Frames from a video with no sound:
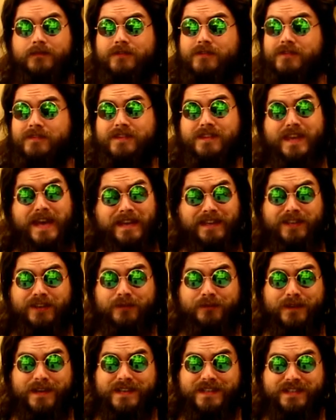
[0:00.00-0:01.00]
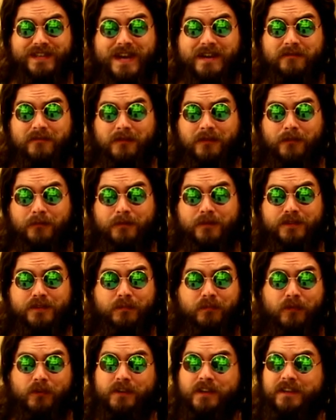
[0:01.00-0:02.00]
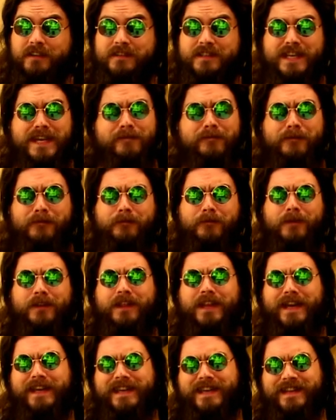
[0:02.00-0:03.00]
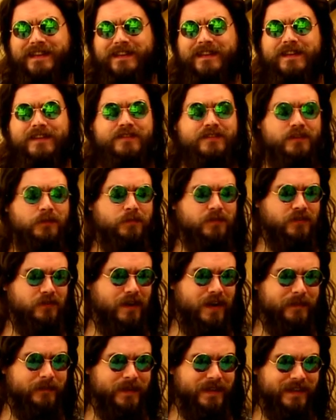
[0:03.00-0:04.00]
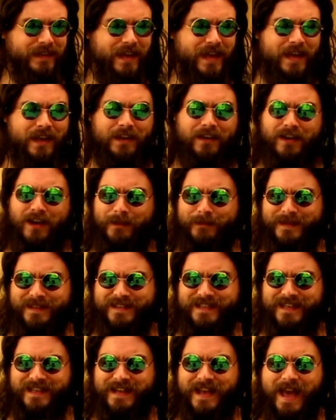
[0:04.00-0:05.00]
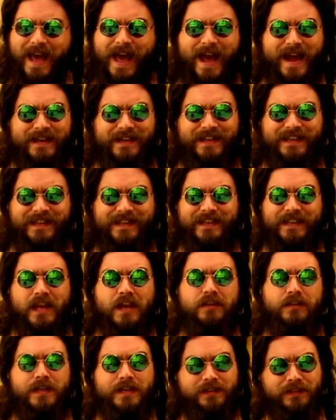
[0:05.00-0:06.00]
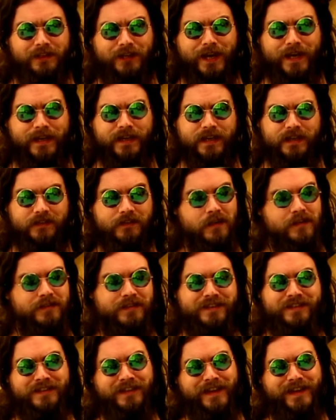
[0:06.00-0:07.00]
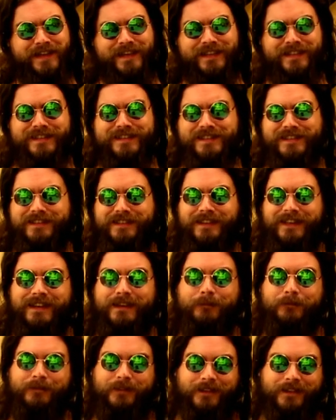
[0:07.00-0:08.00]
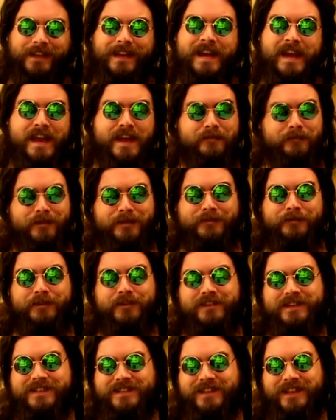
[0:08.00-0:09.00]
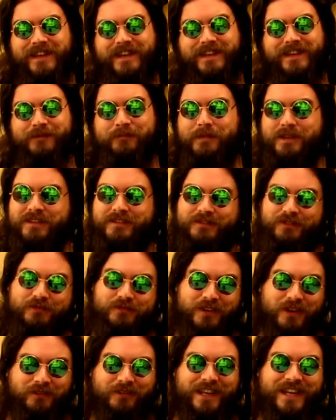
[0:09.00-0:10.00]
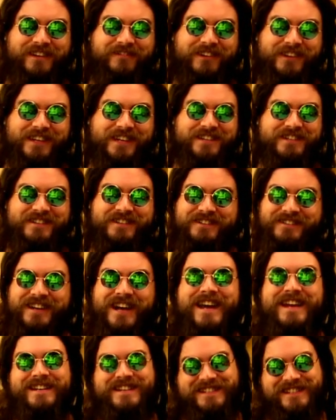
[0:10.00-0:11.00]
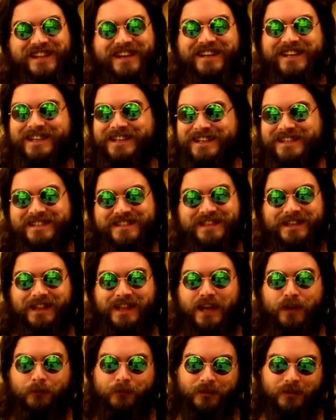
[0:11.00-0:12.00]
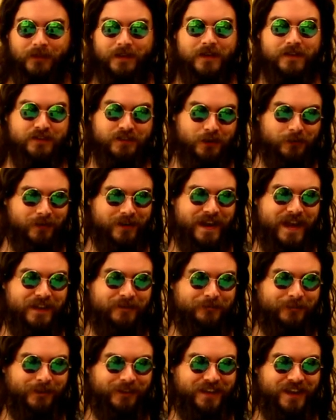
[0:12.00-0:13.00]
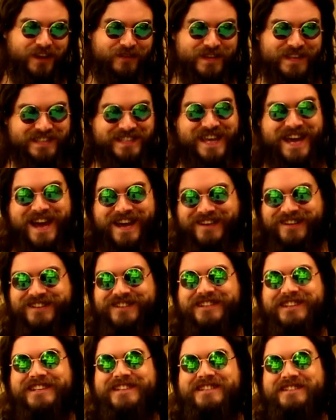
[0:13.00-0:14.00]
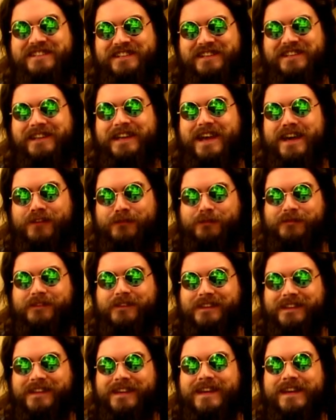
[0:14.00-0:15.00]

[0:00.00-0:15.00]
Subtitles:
Just thank you in general for supporting us, even for liking, subscribing, commenting, anything, disliking. Disliking is still helpful. Even if you're disliking because you don't like what I do, disliking is still helpful. So are hateful comments actually still helpful.